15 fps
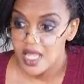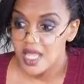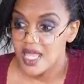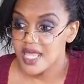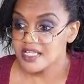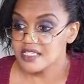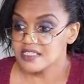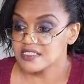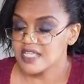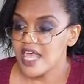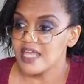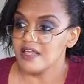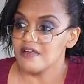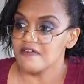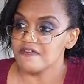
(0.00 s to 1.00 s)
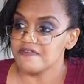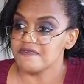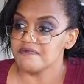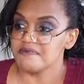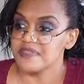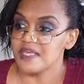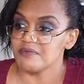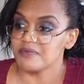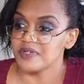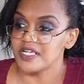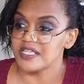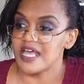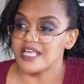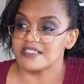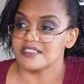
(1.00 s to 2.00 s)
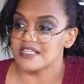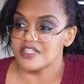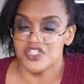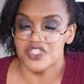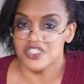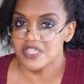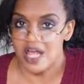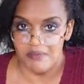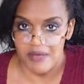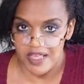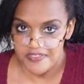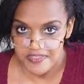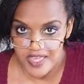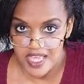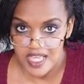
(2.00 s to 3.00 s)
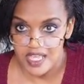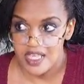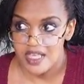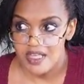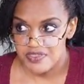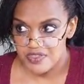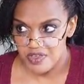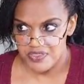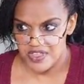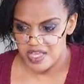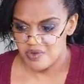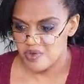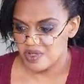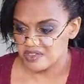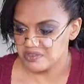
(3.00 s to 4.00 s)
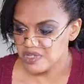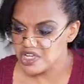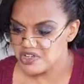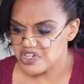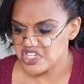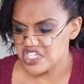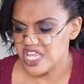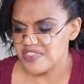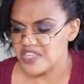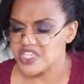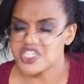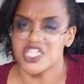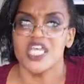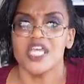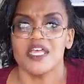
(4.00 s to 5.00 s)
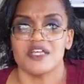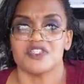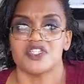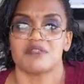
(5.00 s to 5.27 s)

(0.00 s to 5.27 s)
And instead of them realizing that's just not my thing, they'll think, well, who does she think she is?